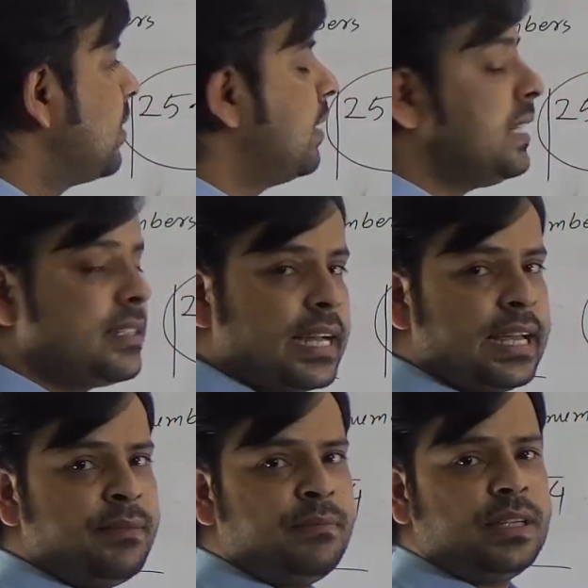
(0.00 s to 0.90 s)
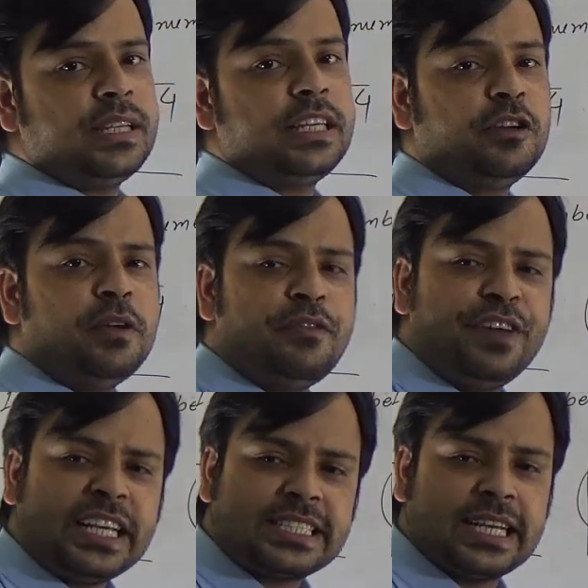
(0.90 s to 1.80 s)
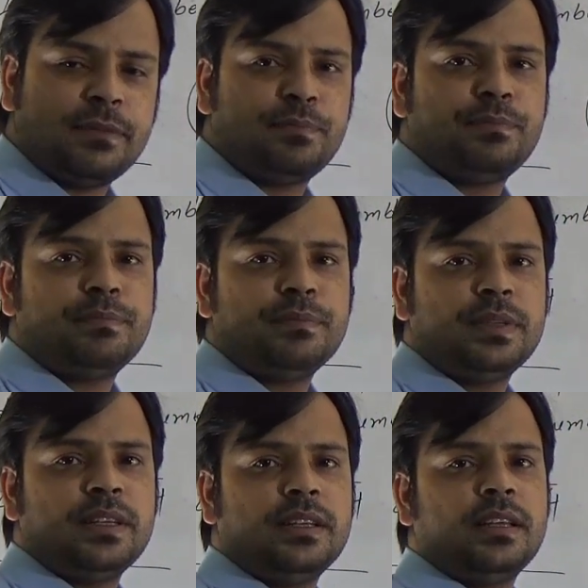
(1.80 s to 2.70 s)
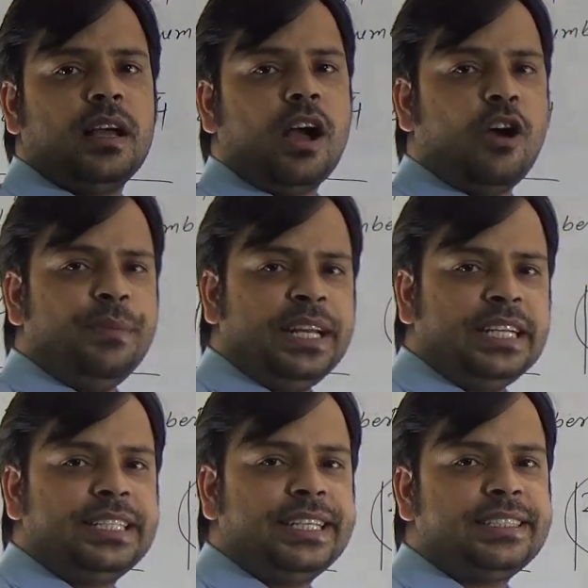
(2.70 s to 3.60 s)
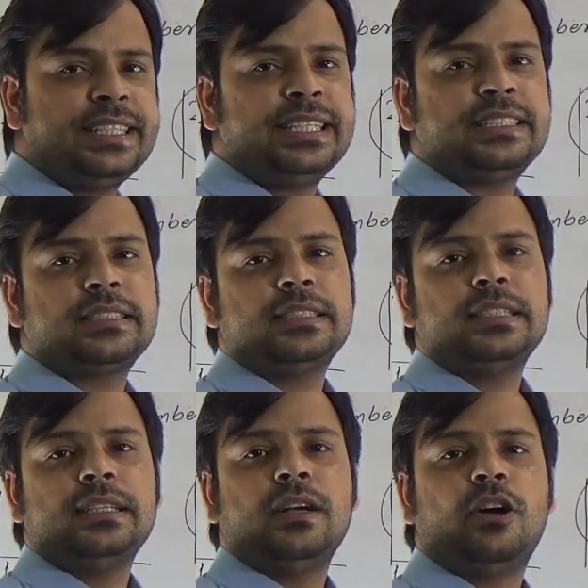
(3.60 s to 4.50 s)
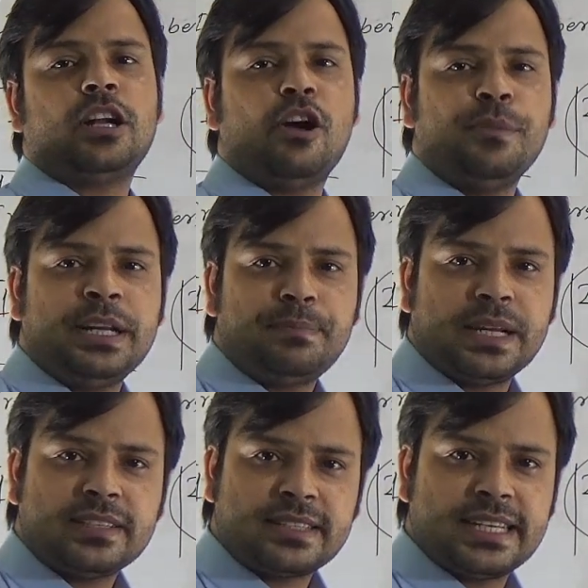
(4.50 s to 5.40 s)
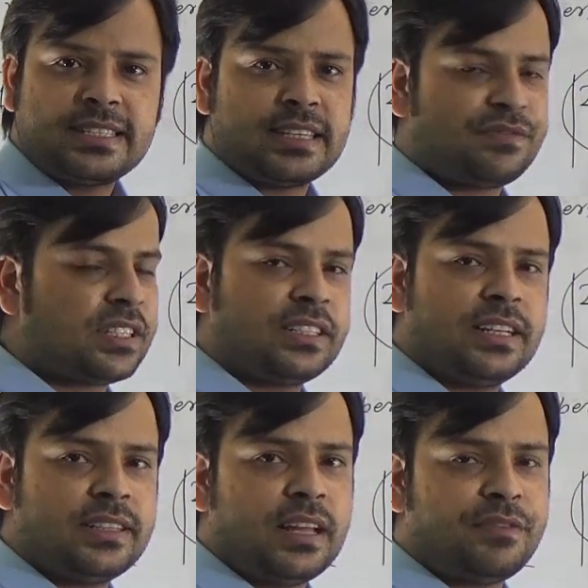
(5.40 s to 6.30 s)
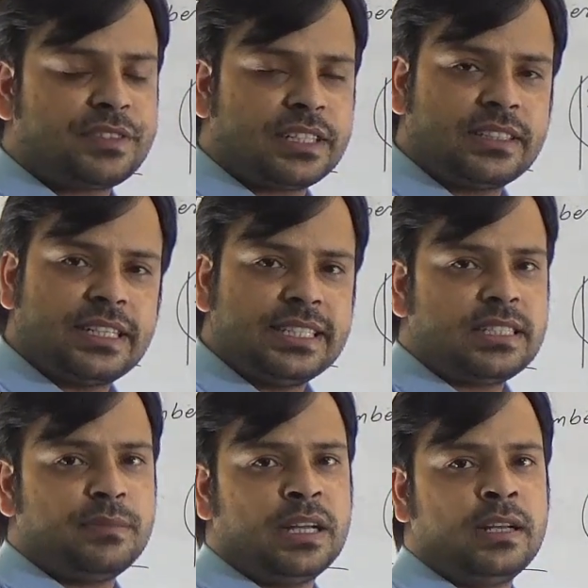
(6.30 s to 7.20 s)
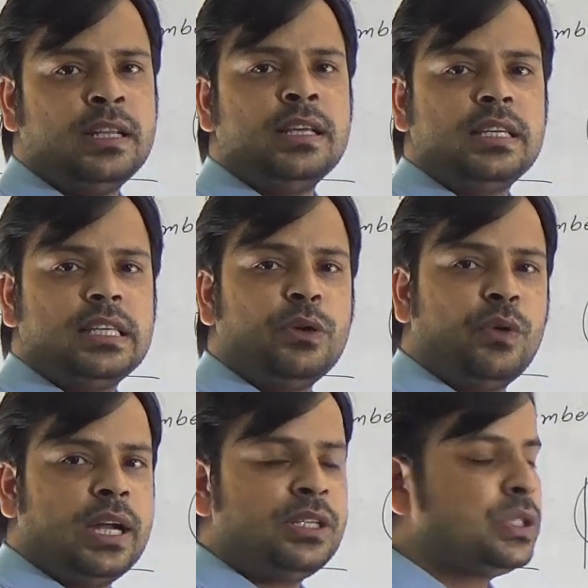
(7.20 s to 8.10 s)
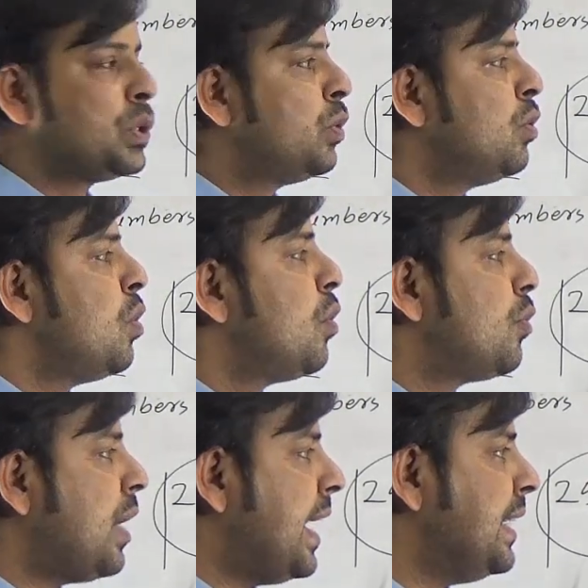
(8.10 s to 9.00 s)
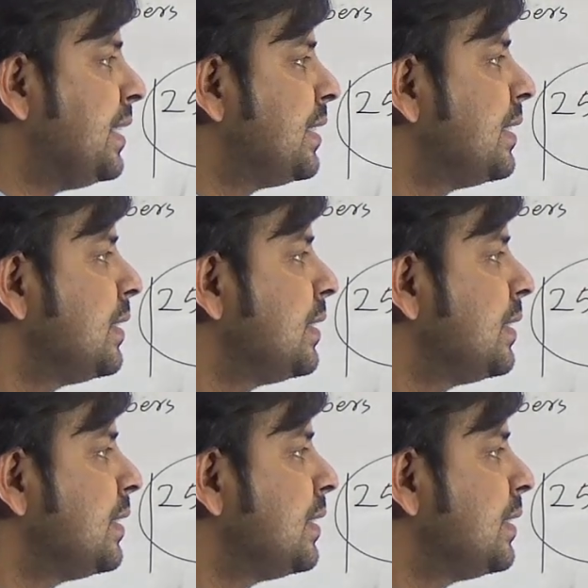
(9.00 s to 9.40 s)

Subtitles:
that time you may fix up how many digits or how many places after the decimal you want to write.